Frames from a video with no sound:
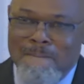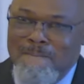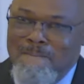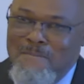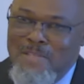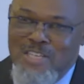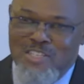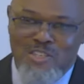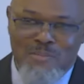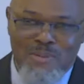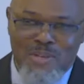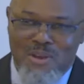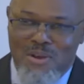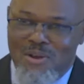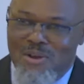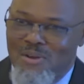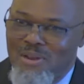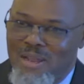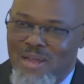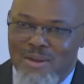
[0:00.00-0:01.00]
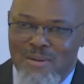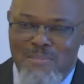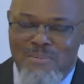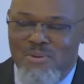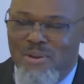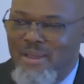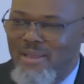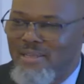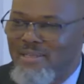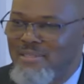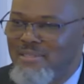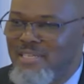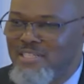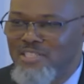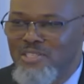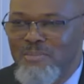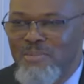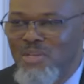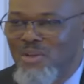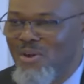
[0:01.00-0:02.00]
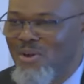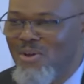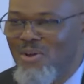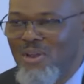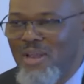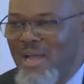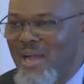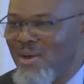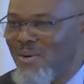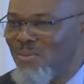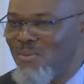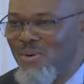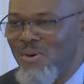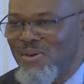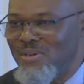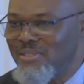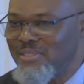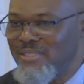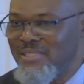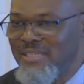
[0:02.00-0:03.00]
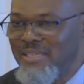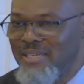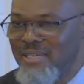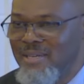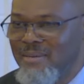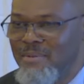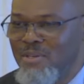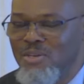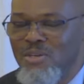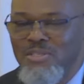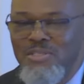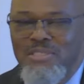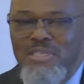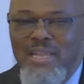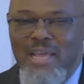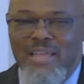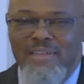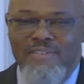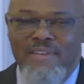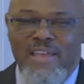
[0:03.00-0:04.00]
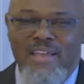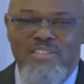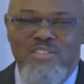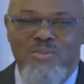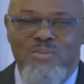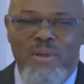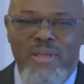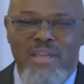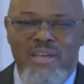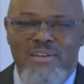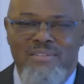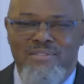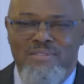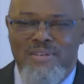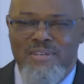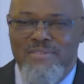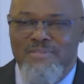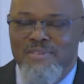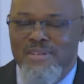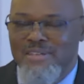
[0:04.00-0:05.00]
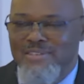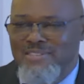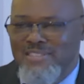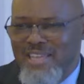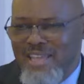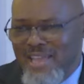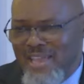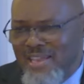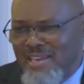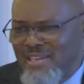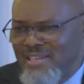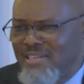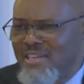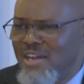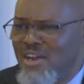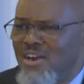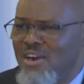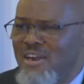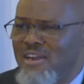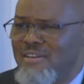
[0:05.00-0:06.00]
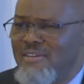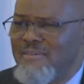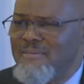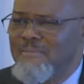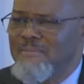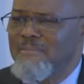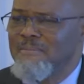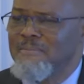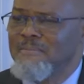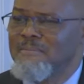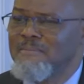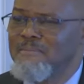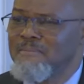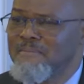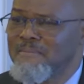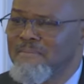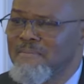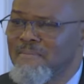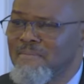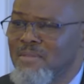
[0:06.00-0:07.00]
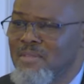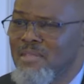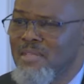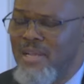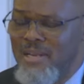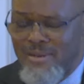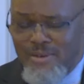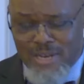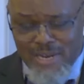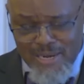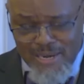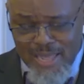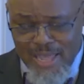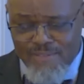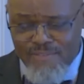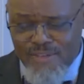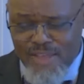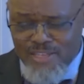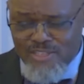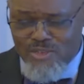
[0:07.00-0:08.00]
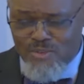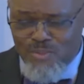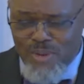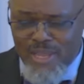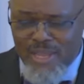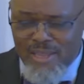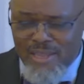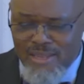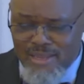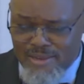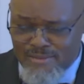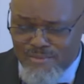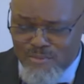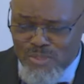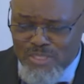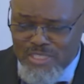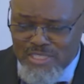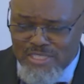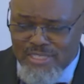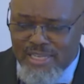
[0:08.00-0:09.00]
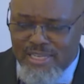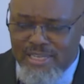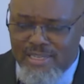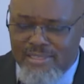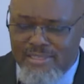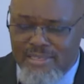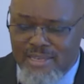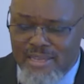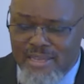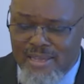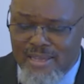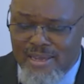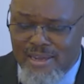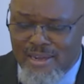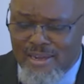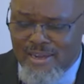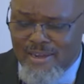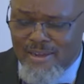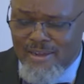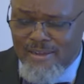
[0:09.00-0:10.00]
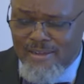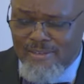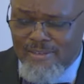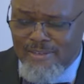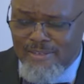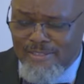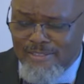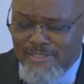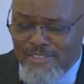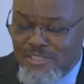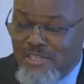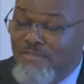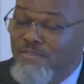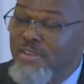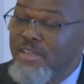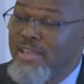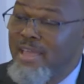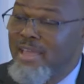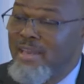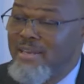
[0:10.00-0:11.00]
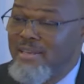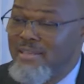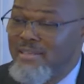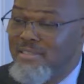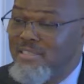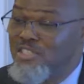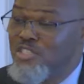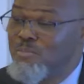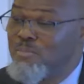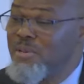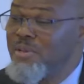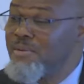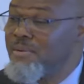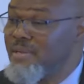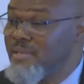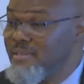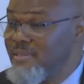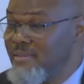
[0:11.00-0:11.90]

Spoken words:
That should be all our praise. That should be all our want. Because life has a way of attaining the heart. That life has a way of with sin. Suffocating the spirit.